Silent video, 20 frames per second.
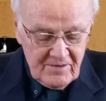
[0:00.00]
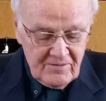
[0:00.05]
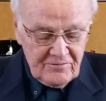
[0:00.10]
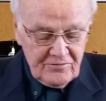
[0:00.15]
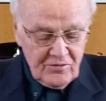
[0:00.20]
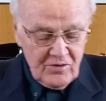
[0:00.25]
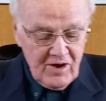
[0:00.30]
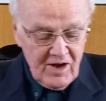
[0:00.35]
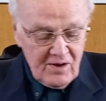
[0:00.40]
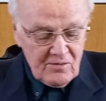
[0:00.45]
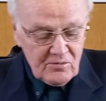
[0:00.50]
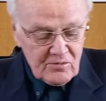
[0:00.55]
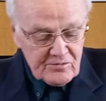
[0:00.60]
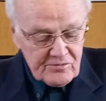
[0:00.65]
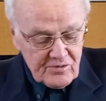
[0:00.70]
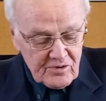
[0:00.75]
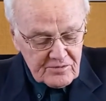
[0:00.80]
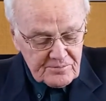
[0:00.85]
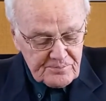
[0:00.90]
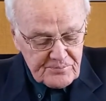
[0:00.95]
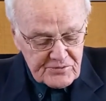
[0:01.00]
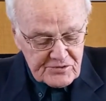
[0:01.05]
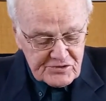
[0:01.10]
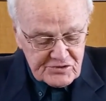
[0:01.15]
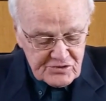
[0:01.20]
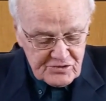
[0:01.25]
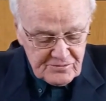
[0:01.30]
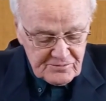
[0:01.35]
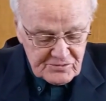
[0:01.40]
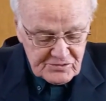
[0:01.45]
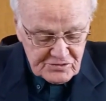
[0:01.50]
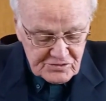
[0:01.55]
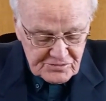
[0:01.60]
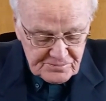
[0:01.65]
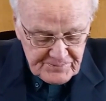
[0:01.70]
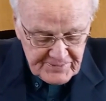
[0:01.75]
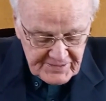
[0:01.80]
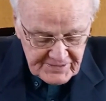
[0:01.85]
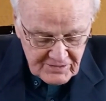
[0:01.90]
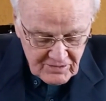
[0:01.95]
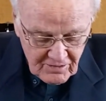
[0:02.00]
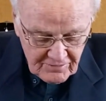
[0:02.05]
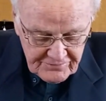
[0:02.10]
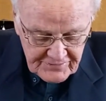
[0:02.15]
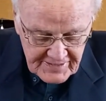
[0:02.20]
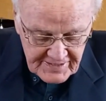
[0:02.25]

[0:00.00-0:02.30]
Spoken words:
"For I will not presume to speak of